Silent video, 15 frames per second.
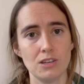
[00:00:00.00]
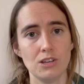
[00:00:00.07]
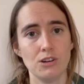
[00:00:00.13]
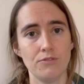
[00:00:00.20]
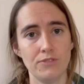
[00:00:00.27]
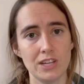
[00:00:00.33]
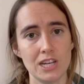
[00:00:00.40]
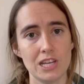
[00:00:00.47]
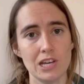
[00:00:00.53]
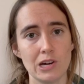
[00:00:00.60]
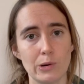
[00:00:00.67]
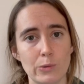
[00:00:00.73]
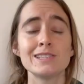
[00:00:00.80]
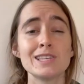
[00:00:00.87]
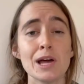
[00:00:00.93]
your
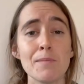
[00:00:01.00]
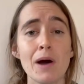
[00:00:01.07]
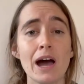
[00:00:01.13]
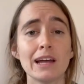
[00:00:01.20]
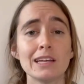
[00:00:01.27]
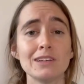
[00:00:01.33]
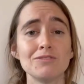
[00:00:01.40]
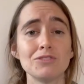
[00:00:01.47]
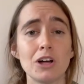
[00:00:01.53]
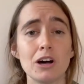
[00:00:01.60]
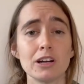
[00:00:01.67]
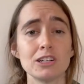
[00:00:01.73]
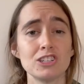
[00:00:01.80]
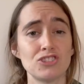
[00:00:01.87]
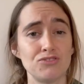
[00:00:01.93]
video. Some hiking
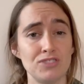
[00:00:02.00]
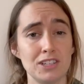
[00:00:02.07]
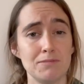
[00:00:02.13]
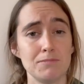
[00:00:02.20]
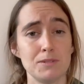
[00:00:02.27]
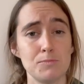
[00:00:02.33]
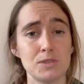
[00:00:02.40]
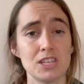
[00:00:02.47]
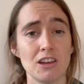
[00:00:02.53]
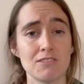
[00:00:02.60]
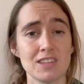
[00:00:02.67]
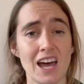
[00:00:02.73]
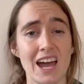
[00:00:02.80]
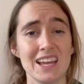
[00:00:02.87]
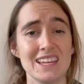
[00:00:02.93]
vloggers film themselves
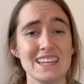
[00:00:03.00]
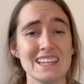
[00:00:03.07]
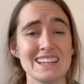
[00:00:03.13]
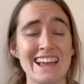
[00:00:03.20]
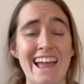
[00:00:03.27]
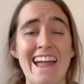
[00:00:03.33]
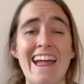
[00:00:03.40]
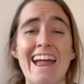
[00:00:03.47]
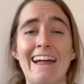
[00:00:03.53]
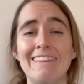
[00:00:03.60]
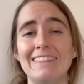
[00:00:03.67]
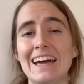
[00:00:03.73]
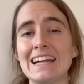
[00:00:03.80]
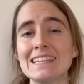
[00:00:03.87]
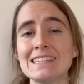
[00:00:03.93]
hiking and
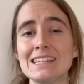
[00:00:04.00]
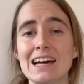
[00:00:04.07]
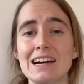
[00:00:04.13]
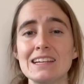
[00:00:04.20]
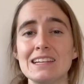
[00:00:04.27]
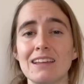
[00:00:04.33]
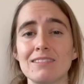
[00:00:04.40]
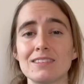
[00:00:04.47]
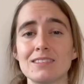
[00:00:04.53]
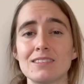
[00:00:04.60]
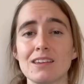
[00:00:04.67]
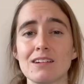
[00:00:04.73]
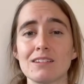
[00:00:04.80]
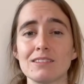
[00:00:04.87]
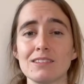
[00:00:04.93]
that's not
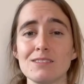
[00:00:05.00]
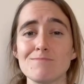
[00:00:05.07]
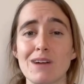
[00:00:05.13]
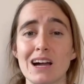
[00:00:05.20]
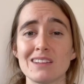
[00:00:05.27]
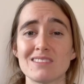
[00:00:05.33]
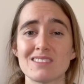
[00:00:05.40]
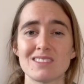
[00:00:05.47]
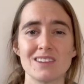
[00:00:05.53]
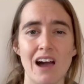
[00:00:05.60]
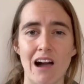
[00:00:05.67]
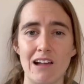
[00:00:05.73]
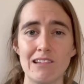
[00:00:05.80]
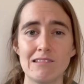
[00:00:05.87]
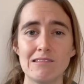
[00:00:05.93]
necessarily my
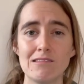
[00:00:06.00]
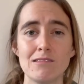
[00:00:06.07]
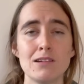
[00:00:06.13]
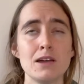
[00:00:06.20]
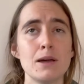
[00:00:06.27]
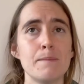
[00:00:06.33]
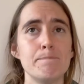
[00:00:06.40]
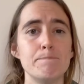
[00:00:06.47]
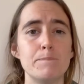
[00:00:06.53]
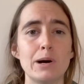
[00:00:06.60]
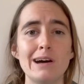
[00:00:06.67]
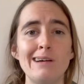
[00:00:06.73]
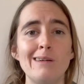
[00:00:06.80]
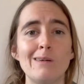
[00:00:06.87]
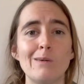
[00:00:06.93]
style,
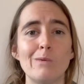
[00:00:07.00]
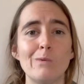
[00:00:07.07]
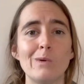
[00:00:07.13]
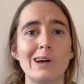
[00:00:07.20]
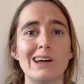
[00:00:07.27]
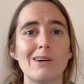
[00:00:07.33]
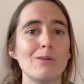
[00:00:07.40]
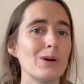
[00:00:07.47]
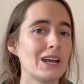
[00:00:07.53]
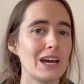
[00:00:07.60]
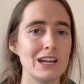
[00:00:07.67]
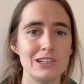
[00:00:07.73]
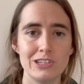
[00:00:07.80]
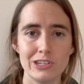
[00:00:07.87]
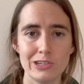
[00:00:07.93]
but when
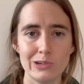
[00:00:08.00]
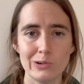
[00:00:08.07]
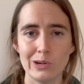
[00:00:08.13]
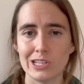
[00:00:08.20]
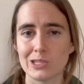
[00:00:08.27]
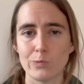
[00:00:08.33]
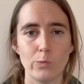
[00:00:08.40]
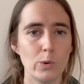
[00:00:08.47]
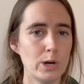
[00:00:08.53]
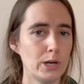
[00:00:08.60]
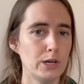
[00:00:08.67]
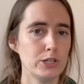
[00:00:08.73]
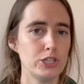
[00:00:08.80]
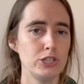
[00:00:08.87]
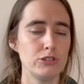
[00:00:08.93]
I do, it's one
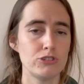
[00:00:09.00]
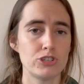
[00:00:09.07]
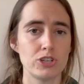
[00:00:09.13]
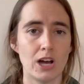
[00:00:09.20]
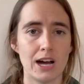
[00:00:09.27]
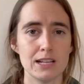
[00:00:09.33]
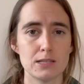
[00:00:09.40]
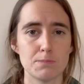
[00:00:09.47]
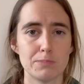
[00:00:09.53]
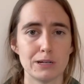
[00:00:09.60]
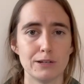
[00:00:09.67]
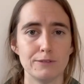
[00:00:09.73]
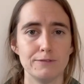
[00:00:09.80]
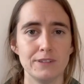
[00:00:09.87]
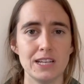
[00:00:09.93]
or two shots
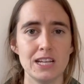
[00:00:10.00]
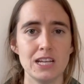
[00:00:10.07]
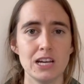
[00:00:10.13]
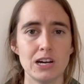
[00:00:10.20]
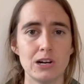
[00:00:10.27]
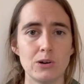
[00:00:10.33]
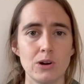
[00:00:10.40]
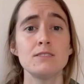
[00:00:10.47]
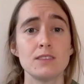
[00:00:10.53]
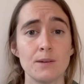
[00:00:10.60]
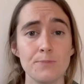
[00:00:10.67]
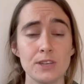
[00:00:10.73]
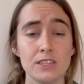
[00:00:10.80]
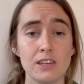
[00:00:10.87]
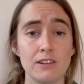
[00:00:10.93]
per video.
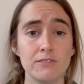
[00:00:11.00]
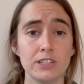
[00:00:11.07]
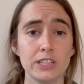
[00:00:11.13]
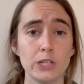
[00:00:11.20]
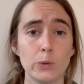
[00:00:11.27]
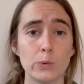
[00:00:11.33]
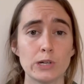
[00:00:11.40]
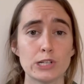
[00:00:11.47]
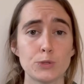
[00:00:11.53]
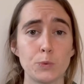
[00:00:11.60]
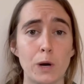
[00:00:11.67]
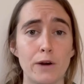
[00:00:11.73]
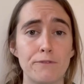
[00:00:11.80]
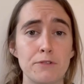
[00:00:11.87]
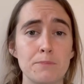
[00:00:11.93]
Something that really works
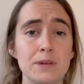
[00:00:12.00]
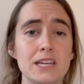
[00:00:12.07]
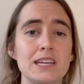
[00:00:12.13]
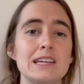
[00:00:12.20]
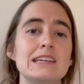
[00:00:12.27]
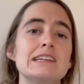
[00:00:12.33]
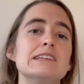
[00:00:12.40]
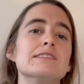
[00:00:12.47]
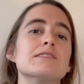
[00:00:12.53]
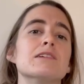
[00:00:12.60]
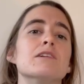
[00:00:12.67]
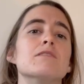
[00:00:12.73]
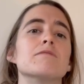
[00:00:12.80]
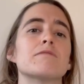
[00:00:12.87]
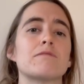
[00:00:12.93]
well for me is
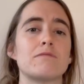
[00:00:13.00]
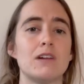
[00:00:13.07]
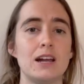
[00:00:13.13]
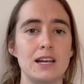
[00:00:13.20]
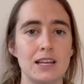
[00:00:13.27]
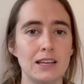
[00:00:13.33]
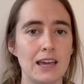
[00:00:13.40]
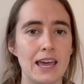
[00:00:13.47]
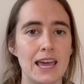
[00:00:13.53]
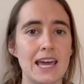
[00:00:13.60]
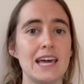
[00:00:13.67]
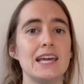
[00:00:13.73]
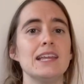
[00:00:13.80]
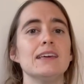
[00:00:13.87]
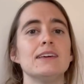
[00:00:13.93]
running
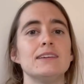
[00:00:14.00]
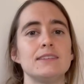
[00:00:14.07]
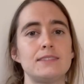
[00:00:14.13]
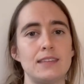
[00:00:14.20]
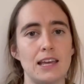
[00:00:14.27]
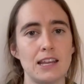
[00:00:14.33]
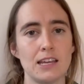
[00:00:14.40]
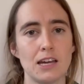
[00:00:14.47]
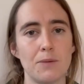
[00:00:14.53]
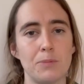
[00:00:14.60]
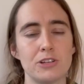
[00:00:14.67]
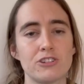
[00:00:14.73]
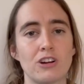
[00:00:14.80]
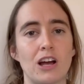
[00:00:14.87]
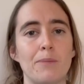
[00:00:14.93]
ahead, setting up a
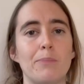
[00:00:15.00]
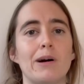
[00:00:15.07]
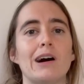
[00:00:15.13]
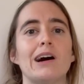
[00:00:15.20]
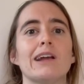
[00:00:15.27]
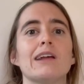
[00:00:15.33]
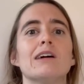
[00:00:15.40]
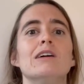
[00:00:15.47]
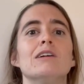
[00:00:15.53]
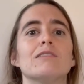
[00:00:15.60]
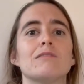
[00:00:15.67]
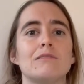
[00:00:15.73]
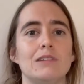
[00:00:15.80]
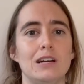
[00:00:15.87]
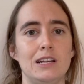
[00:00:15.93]
tripod,
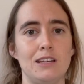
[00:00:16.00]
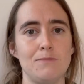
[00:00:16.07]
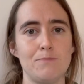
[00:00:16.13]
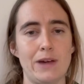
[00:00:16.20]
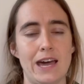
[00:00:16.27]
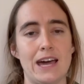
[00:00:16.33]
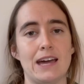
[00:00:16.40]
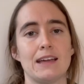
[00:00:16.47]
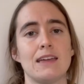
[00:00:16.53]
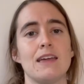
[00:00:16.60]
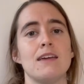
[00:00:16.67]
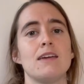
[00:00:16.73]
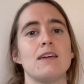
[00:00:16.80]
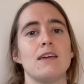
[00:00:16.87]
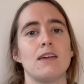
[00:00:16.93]
running back,
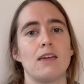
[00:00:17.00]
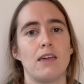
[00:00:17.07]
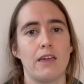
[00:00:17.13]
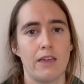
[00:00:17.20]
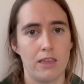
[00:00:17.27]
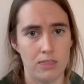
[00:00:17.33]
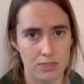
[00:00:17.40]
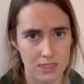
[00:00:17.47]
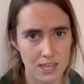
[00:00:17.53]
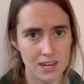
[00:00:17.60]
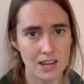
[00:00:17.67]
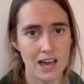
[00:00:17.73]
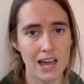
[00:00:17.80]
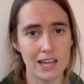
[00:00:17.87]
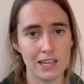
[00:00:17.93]
then
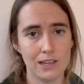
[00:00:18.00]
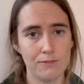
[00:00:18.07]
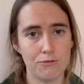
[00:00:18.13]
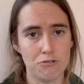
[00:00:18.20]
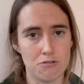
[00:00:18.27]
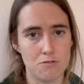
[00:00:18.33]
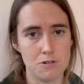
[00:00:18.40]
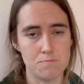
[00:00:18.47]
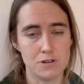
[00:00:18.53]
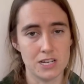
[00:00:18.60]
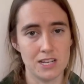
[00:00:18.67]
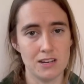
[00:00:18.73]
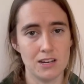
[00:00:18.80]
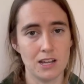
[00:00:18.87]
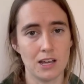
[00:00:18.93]
hiking forward
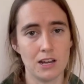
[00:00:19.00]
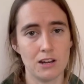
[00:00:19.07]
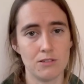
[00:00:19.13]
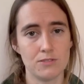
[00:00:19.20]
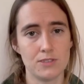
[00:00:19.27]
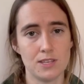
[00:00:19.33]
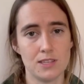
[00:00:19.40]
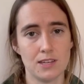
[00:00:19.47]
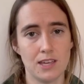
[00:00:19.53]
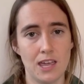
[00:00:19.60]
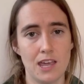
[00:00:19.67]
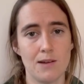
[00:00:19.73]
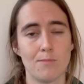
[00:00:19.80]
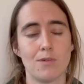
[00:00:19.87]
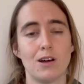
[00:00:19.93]
pretending I don't see the
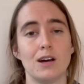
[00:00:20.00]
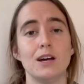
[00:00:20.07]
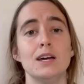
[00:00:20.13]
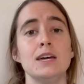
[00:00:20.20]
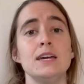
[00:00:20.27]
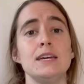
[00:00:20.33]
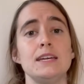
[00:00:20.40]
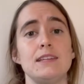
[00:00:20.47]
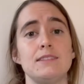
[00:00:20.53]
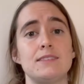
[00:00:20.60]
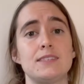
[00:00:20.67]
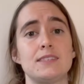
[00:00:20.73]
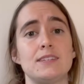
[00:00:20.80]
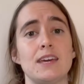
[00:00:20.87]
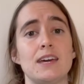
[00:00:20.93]
camera
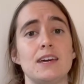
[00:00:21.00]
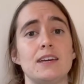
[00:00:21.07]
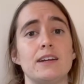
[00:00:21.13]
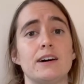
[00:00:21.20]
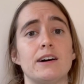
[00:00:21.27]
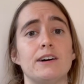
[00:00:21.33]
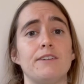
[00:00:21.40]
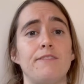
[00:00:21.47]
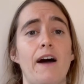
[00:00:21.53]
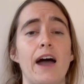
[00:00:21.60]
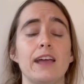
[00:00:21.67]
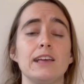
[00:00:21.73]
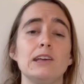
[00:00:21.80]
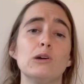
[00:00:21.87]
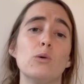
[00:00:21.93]
instead of
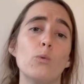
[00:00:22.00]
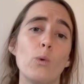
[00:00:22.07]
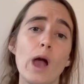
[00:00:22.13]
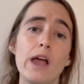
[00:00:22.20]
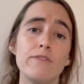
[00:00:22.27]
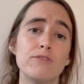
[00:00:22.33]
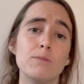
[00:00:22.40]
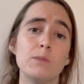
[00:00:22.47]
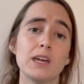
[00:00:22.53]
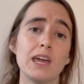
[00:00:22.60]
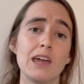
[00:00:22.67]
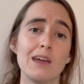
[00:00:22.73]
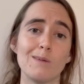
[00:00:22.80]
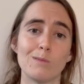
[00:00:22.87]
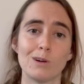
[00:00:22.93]
hiking away from the
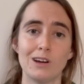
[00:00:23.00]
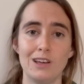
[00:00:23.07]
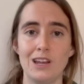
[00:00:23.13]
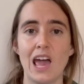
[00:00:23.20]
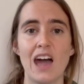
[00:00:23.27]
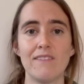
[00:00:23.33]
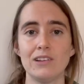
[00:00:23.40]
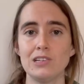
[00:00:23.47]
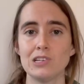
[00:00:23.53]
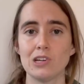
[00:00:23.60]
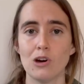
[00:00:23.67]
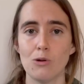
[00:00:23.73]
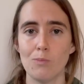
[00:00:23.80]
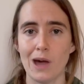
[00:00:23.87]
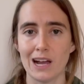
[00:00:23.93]
camera and having to
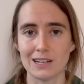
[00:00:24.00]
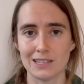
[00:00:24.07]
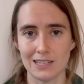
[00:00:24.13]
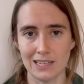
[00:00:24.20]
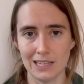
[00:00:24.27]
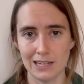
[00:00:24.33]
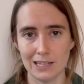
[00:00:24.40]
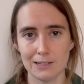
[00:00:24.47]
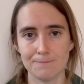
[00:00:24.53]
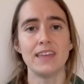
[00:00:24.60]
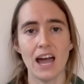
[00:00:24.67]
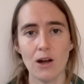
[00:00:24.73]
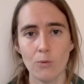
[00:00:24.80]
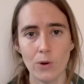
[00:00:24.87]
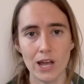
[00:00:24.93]
go back to get it.
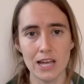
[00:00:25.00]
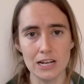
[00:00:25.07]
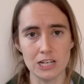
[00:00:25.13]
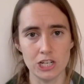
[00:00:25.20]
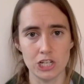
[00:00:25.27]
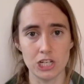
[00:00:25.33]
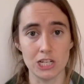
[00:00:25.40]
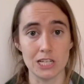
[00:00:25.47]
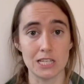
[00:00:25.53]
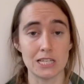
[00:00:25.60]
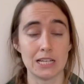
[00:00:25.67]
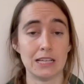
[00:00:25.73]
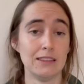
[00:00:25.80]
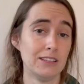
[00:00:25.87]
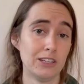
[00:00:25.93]
That way it's just
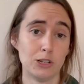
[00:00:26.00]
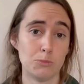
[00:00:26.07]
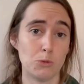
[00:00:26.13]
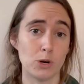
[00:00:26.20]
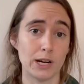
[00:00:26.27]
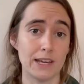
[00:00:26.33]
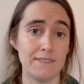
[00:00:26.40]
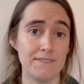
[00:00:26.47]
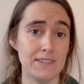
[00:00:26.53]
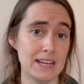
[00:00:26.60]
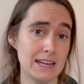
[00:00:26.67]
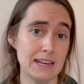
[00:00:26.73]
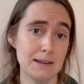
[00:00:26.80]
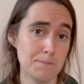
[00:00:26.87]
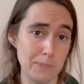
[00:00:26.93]
a little more
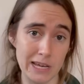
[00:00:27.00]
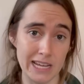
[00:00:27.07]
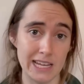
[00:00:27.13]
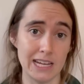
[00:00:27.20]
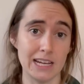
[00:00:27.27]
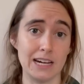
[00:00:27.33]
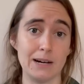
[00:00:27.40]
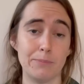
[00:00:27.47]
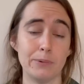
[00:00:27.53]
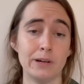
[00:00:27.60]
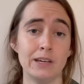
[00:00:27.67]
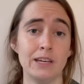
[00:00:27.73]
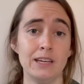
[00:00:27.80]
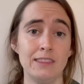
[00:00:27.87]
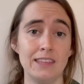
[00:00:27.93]
convenient picking up
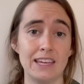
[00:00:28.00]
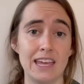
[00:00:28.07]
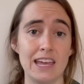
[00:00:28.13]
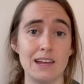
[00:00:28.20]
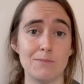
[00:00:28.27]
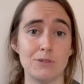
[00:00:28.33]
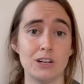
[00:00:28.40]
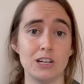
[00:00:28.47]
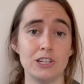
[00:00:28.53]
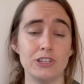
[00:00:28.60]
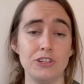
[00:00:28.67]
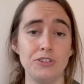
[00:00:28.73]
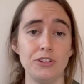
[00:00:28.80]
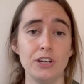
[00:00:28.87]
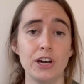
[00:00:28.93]
the camera as
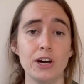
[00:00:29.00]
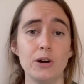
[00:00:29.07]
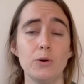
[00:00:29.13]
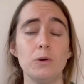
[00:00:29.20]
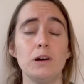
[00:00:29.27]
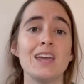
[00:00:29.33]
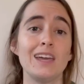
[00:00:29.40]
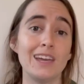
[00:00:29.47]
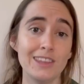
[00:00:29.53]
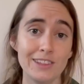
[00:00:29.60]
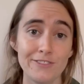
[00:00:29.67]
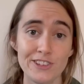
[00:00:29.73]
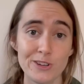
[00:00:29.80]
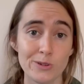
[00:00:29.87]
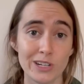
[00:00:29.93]
you go and the
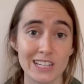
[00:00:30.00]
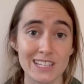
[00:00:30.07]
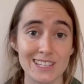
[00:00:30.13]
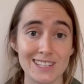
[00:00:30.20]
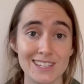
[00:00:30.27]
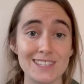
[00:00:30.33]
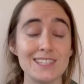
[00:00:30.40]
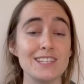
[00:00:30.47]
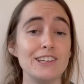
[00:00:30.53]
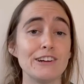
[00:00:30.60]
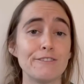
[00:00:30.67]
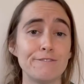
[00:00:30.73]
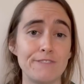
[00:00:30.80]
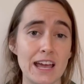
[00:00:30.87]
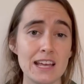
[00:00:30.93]
viewer gets to see your
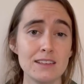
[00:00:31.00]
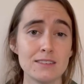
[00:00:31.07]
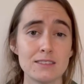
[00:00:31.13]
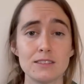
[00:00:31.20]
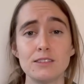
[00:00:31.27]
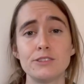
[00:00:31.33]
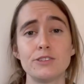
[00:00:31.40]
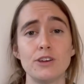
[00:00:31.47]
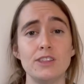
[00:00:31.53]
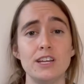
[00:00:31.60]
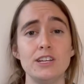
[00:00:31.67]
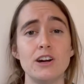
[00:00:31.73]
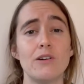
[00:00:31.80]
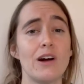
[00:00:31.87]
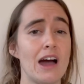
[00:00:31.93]
face so they
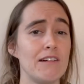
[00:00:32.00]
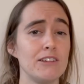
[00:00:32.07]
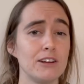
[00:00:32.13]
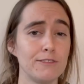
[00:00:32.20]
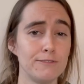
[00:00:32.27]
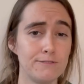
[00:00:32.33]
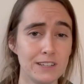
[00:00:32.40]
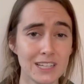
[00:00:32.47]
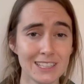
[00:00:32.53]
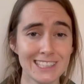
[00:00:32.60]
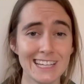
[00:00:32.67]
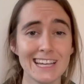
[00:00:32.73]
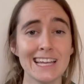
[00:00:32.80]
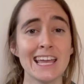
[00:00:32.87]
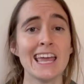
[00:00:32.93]
know how you're
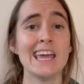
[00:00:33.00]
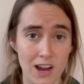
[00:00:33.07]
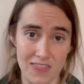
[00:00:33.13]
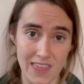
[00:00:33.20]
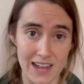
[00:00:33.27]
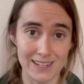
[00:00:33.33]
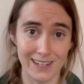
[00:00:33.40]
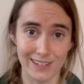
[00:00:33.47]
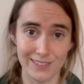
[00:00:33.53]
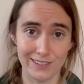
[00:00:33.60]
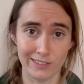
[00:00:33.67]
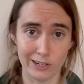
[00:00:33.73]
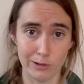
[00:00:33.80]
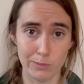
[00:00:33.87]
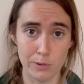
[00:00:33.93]
feeling and that tells a
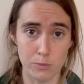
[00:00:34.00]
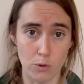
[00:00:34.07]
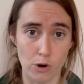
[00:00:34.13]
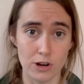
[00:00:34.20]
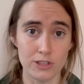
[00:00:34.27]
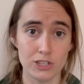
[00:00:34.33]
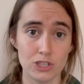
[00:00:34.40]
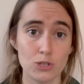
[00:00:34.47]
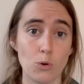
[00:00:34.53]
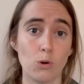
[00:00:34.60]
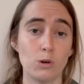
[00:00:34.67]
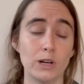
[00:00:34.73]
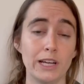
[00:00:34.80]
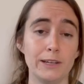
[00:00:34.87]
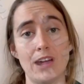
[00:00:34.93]
little bit more of the
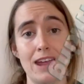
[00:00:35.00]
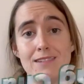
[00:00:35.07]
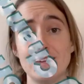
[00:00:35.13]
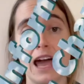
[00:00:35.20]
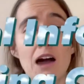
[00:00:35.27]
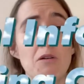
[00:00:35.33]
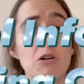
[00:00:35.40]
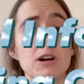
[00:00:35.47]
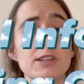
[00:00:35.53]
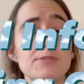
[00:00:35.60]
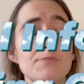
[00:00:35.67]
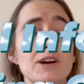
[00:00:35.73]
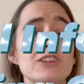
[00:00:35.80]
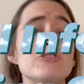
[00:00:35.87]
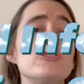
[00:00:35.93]
story. Okay, now on to
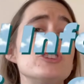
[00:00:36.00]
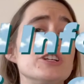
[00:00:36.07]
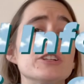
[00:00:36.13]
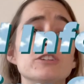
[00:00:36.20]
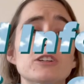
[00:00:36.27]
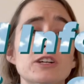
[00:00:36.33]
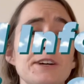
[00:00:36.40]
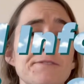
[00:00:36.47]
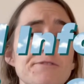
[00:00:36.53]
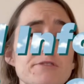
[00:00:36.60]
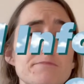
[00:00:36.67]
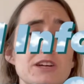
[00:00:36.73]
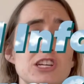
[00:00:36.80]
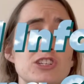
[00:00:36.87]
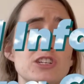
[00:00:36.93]
my general
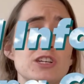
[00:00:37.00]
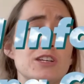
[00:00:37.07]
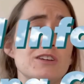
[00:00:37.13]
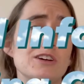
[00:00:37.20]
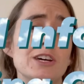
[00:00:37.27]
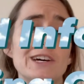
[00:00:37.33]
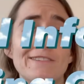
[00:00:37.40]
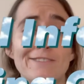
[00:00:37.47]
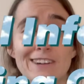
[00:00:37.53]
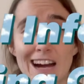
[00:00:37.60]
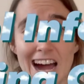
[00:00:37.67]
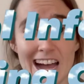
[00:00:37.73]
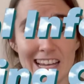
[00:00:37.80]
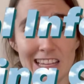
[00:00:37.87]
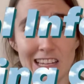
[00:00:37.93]
information for
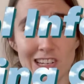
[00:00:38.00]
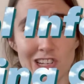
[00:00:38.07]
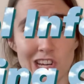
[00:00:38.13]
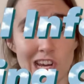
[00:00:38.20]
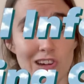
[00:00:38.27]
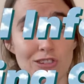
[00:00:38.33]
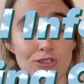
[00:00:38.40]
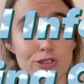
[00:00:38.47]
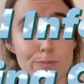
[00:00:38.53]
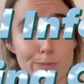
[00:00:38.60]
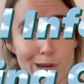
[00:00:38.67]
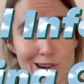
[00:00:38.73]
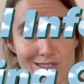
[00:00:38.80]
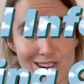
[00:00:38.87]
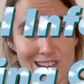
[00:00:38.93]
hiking channels
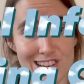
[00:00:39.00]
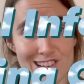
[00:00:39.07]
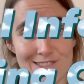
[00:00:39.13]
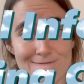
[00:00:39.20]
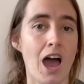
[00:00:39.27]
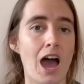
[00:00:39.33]
period.